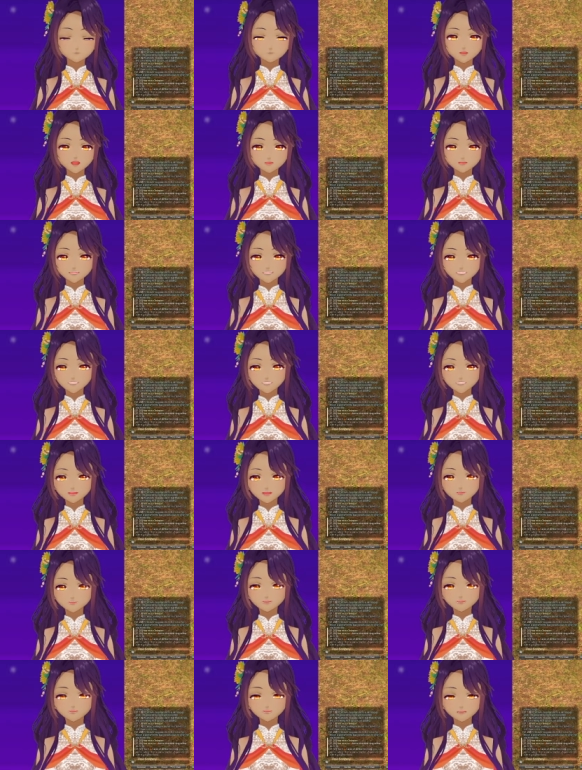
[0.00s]
Okay, I
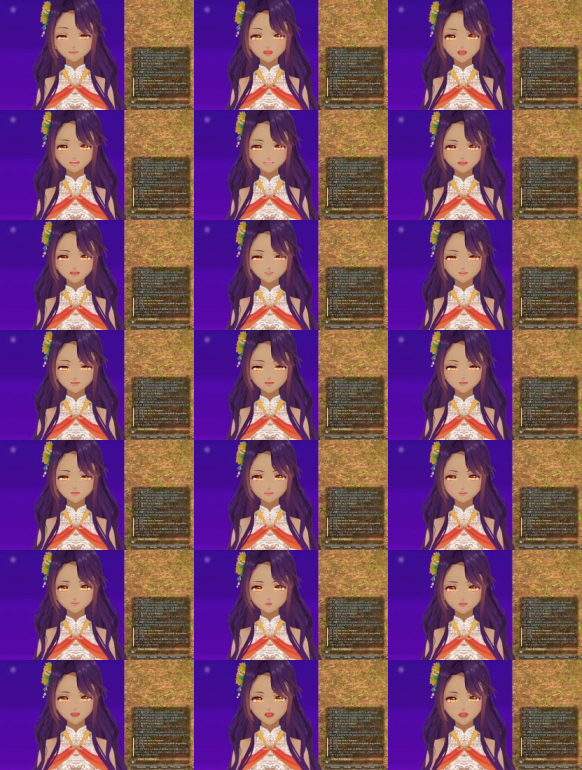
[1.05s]
can try it. I can hear
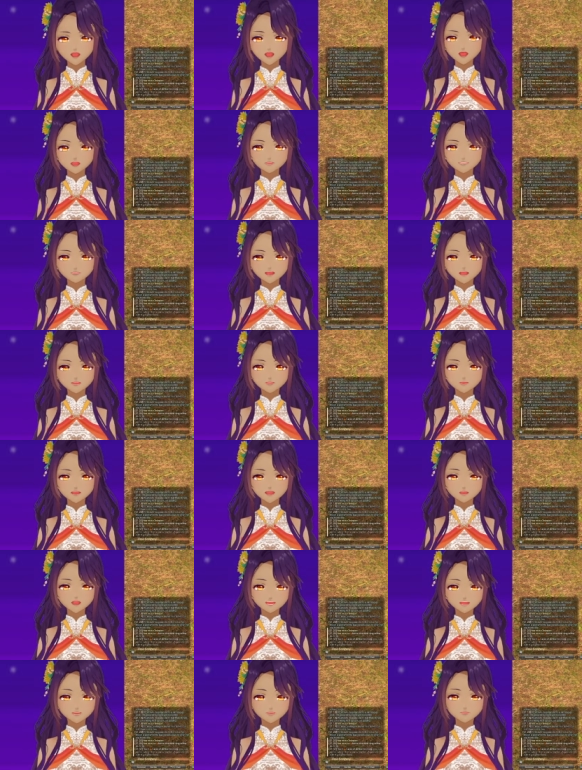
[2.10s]
it now that I think
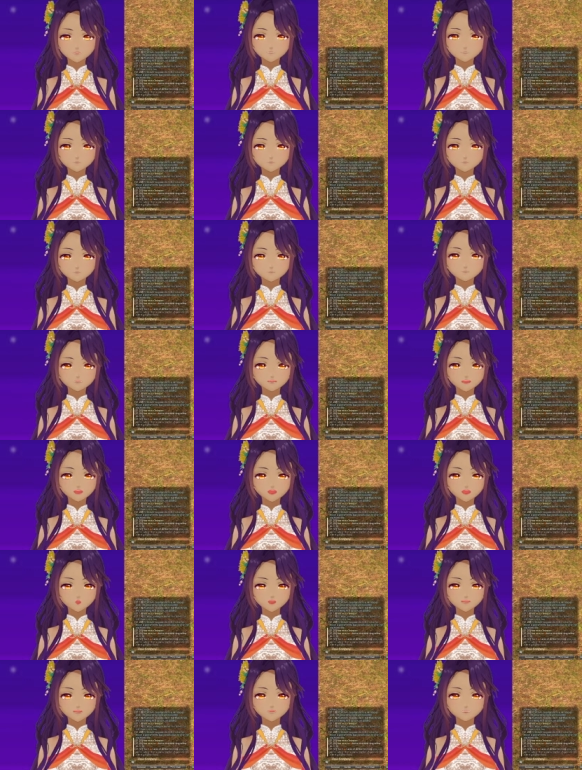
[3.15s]
about it. From
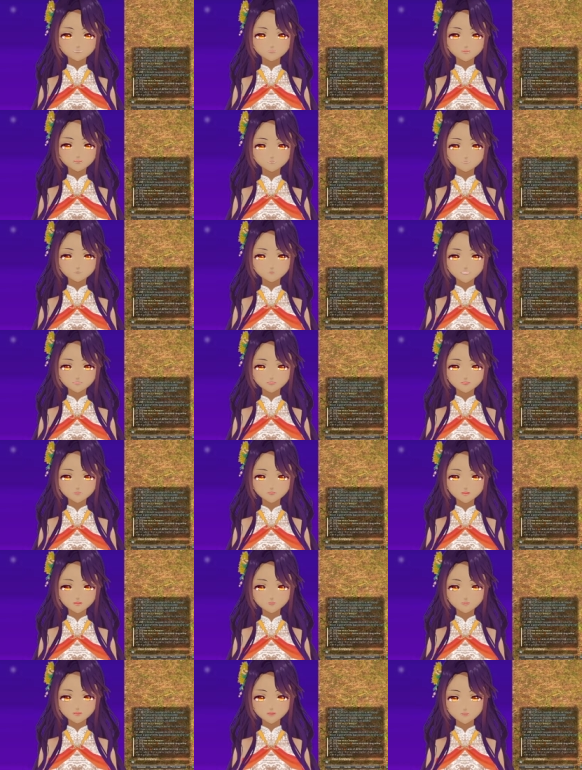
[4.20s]
one of the
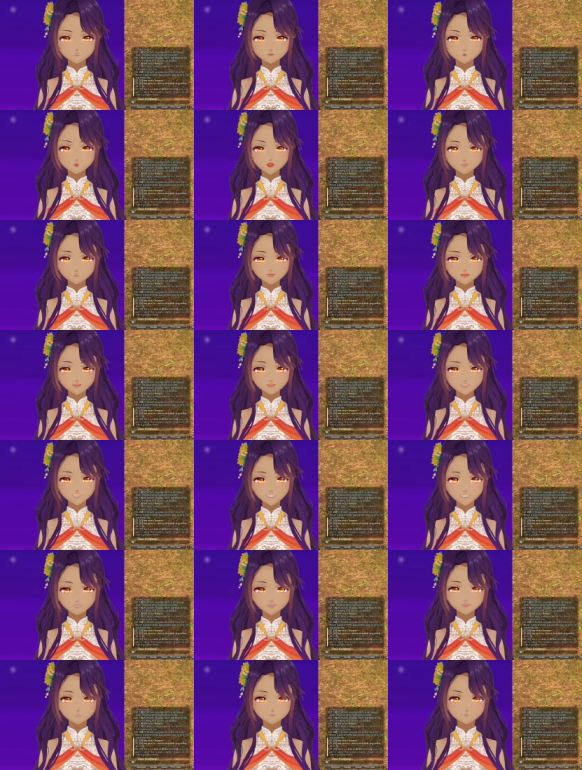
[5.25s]
divinities worshipped
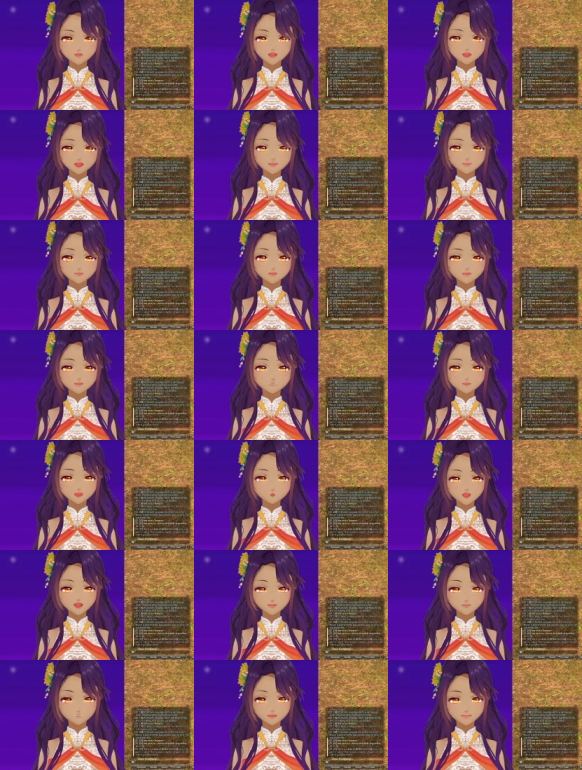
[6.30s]
here were these
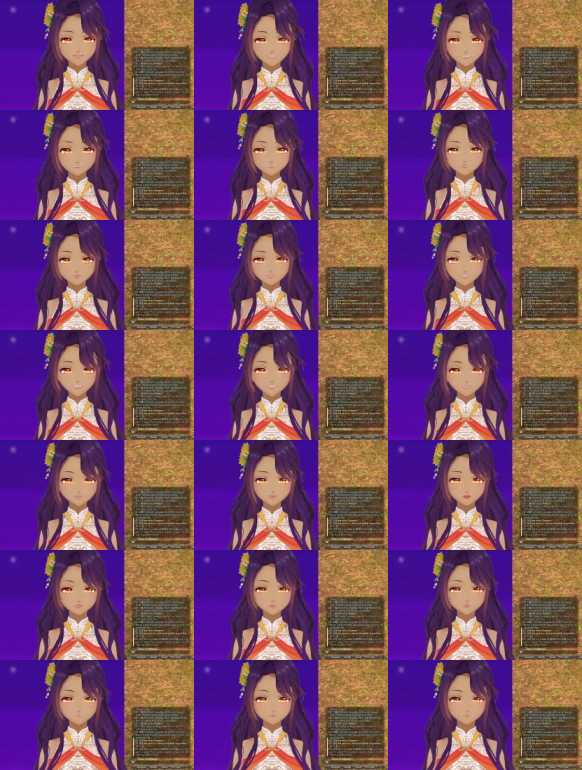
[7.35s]
words passed
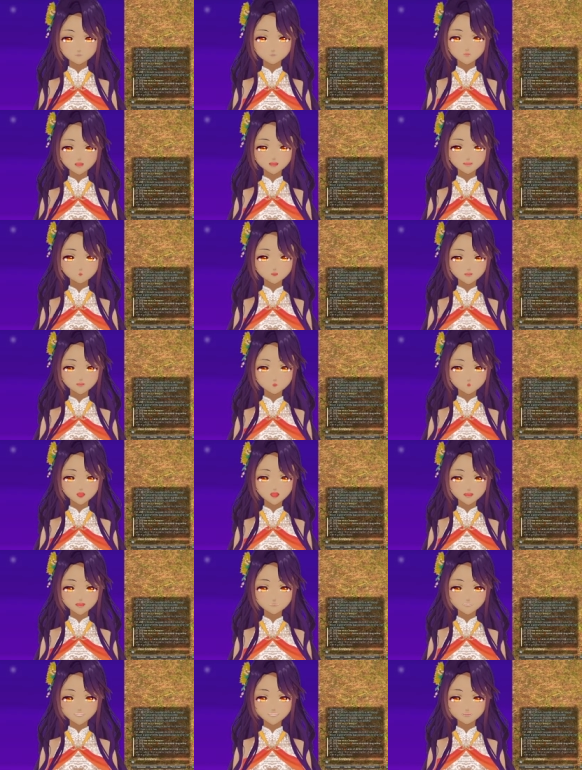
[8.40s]
down, that we
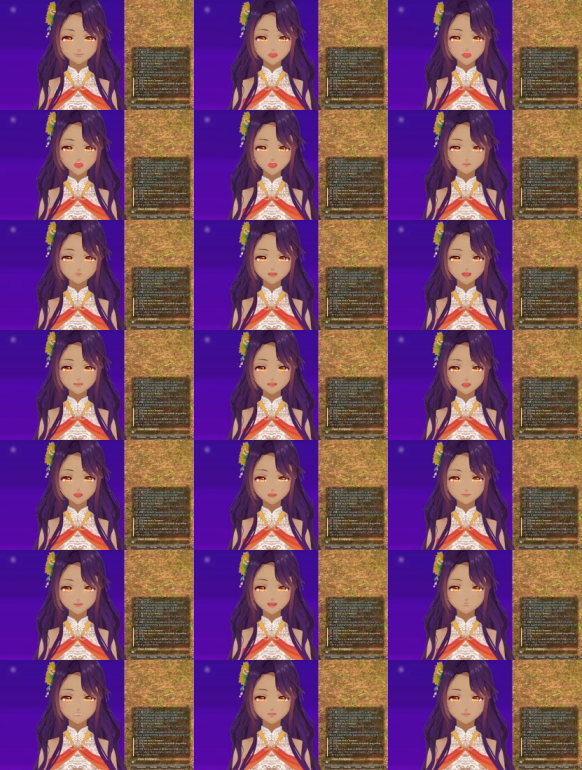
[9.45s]
might send off our
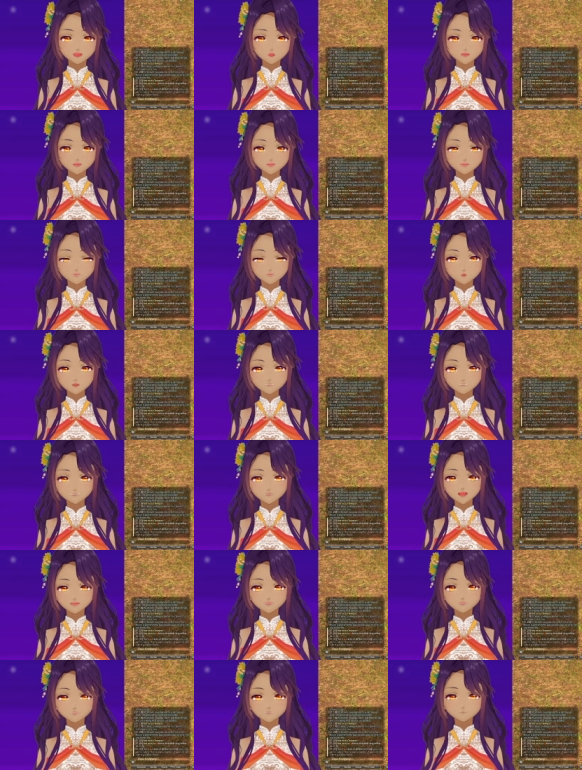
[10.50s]
departed with its
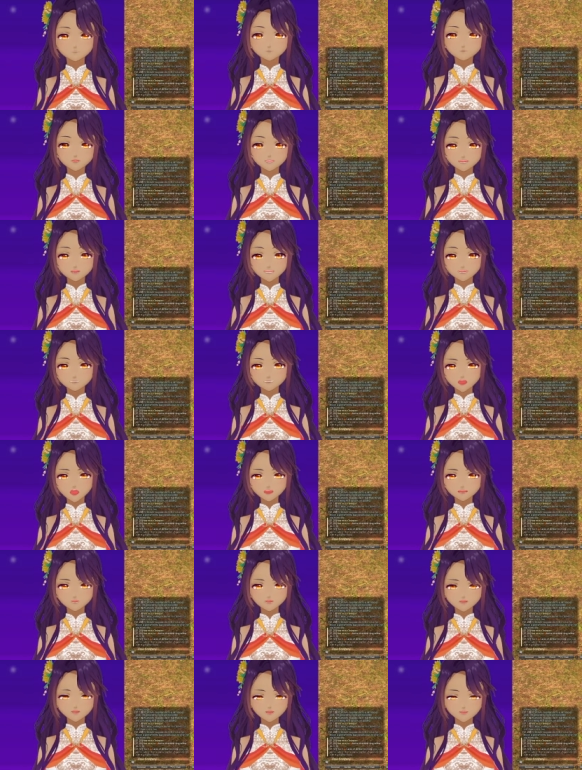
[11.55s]
wisdom. Yeah, that's
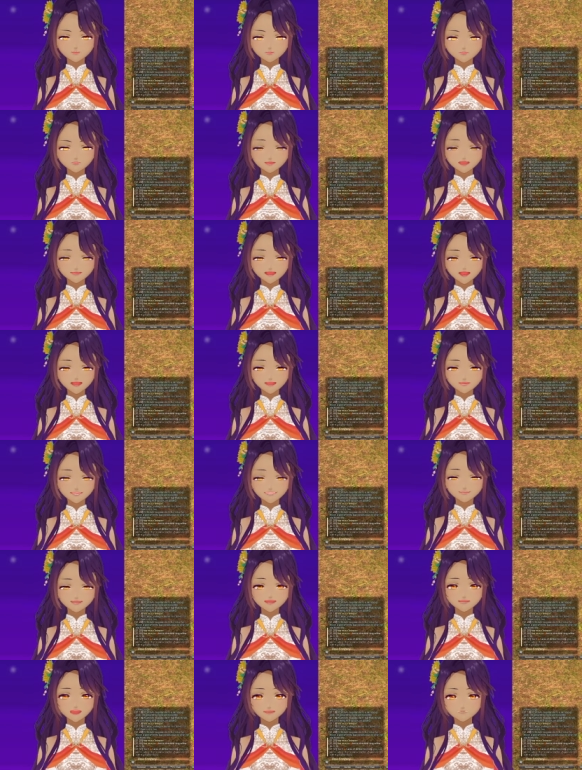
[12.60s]
not it, but I can
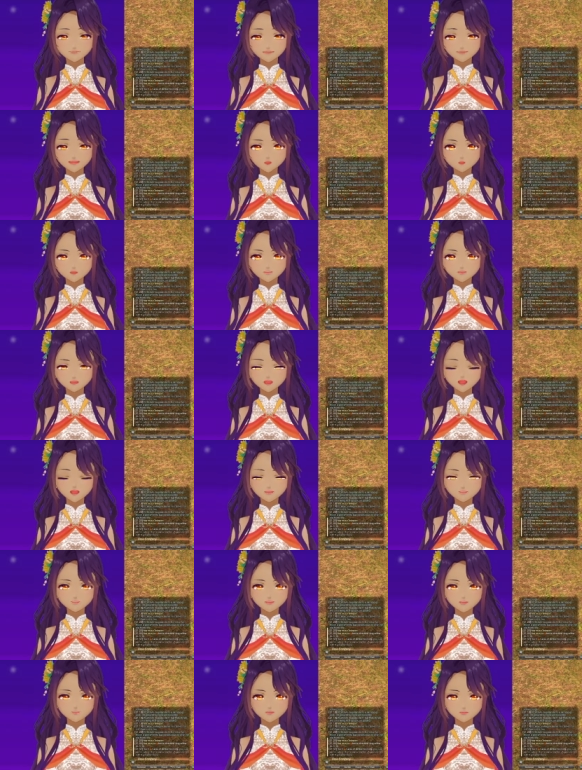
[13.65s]
get closer to it if I
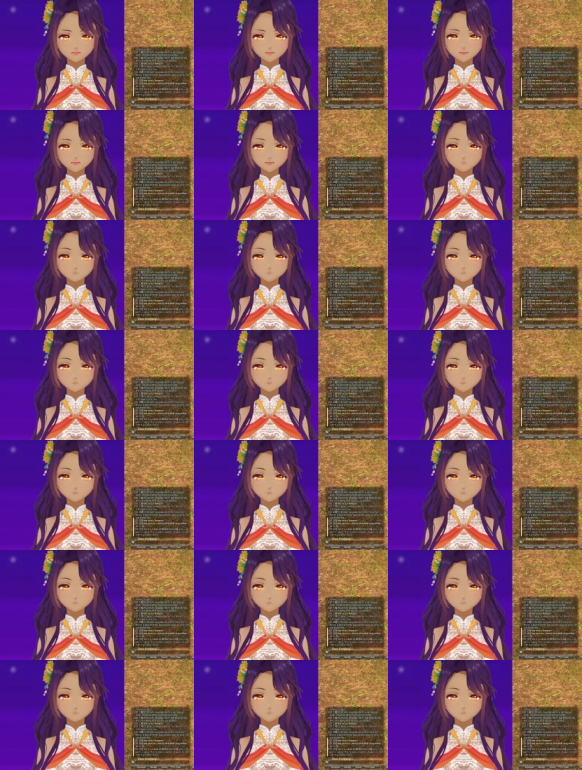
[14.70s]
can hear it.